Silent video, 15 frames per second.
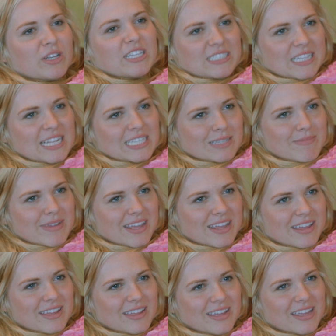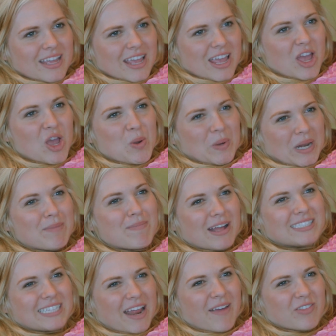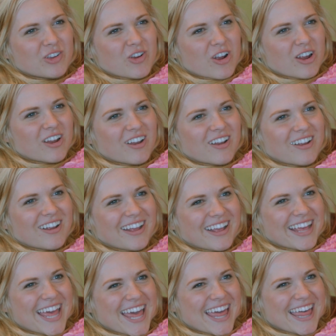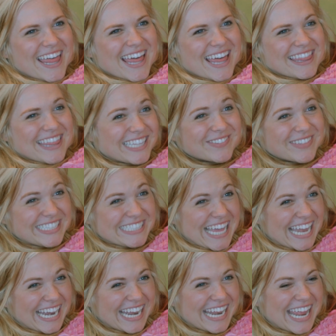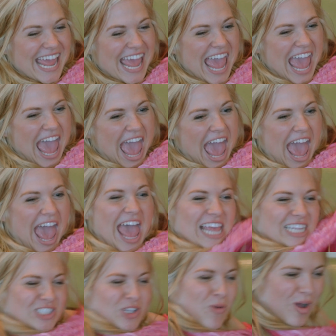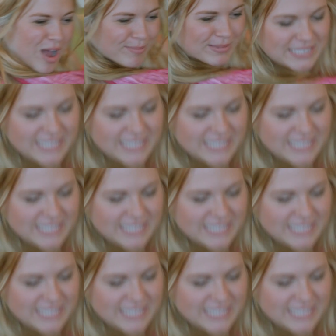what he said to me when I'm about to get out the car. That's what he said. And so I'm